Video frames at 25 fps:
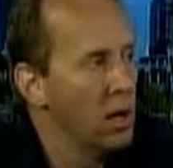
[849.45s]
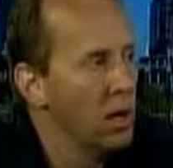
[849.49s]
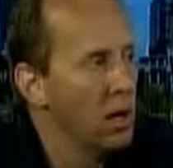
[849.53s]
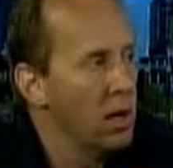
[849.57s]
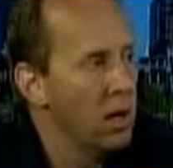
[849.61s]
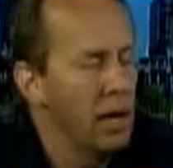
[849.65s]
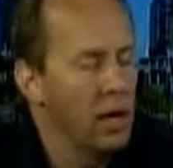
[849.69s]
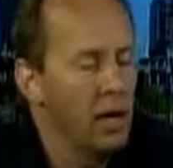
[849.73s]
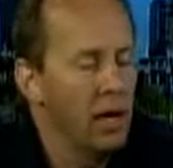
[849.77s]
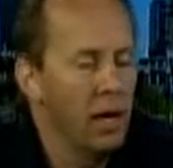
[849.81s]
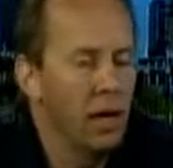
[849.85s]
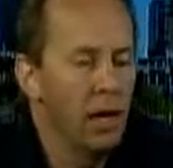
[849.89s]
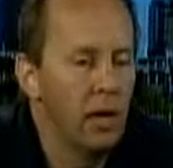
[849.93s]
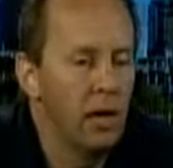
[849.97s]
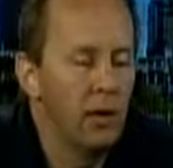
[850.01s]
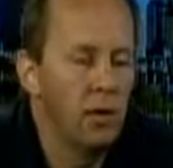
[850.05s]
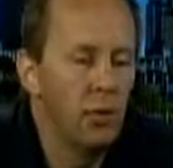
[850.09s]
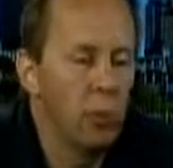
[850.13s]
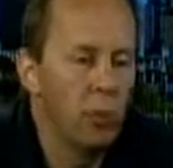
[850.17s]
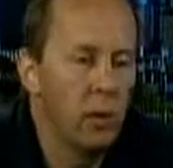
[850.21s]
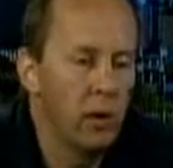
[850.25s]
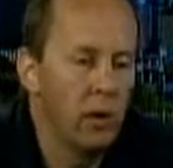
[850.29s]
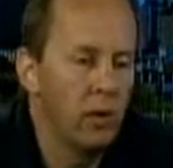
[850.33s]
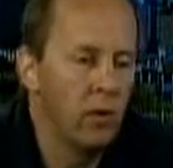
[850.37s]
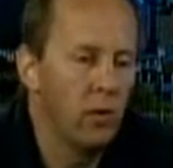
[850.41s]
and
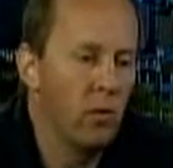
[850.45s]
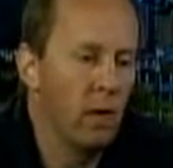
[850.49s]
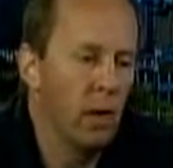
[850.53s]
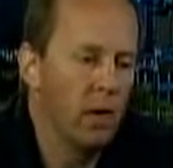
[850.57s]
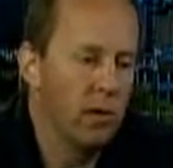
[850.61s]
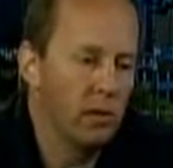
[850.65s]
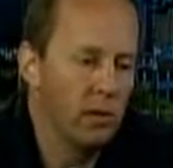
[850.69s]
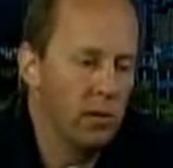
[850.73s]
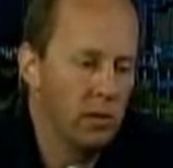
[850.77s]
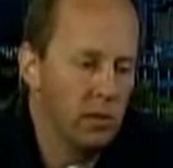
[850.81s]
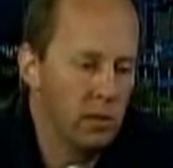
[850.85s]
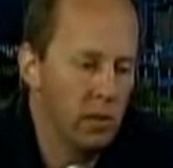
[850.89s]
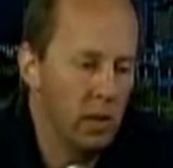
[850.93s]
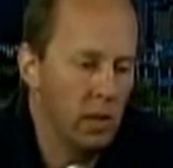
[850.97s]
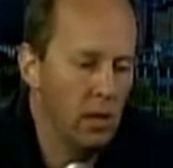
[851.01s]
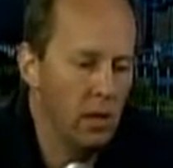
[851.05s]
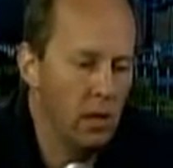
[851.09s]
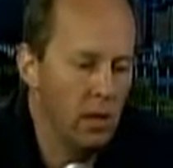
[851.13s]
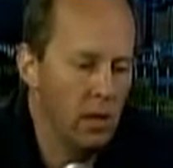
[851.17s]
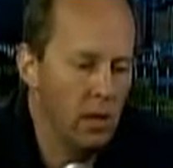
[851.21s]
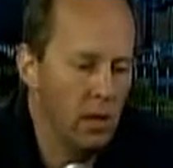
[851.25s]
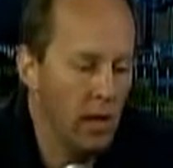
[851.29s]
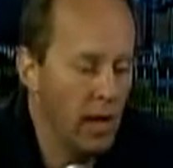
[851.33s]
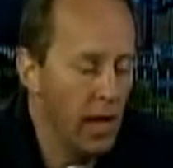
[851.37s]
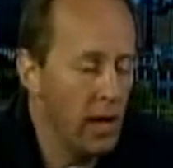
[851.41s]
one of the questions
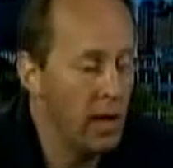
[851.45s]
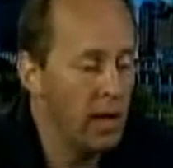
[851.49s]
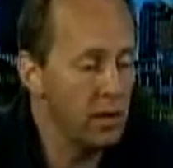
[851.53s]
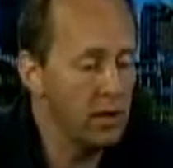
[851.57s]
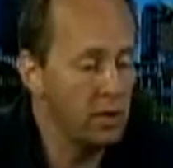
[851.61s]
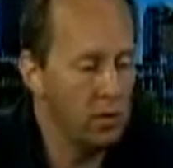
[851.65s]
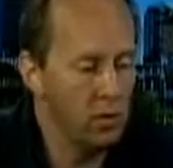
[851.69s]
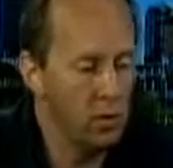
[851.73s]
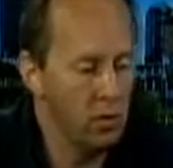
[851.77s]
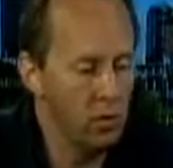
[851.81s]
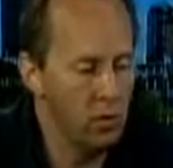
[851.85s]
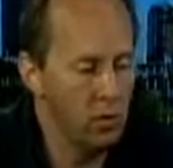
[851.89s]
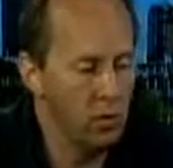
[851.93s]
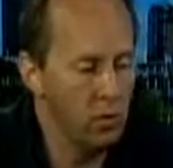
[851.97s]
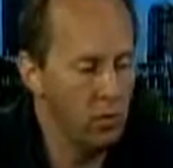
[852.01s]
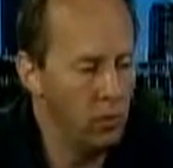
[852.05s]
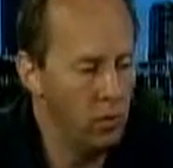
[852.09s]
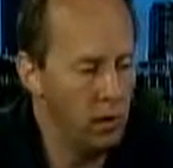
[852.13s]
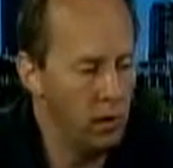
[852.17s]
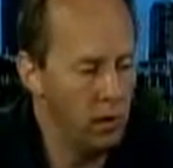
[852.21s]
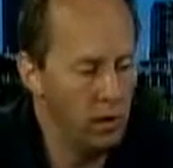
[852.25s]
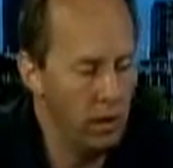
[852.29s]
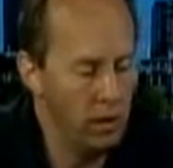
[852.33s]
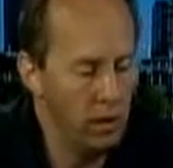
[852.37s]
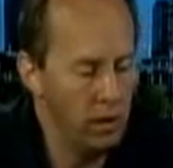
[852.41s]
they ask you
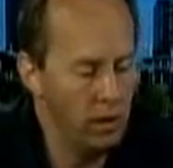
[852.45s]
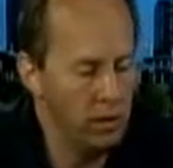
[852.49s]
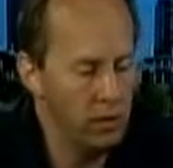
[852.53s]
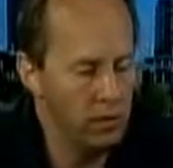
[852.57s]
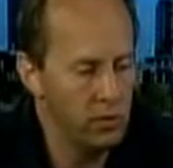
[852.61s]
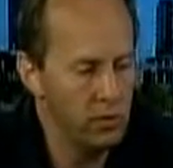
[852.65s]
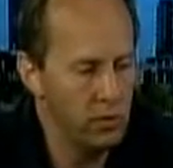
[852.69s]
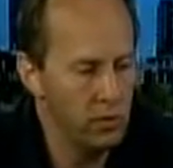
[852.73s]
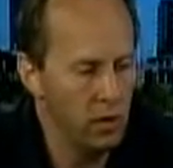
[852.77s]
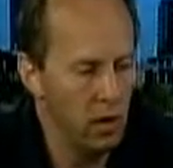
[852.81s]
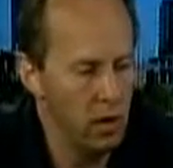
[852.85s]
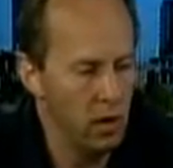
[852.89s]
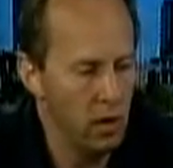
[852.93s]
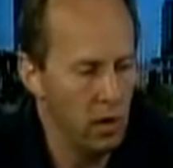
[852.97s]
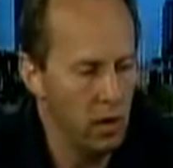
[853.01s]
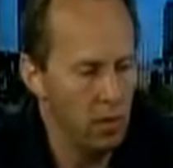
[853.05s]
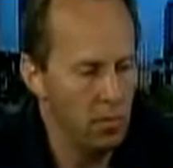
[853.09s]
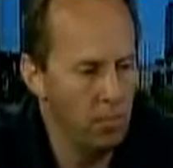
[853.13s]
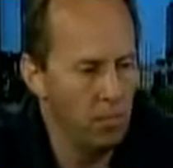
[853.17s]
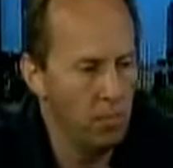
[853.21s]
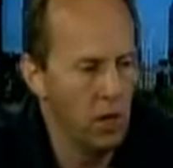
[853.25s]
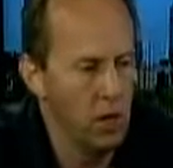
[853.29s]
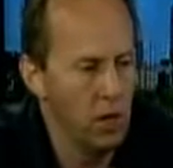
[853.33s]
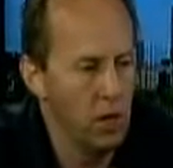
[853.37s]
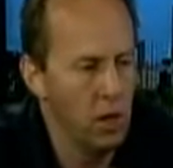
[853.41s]
is, in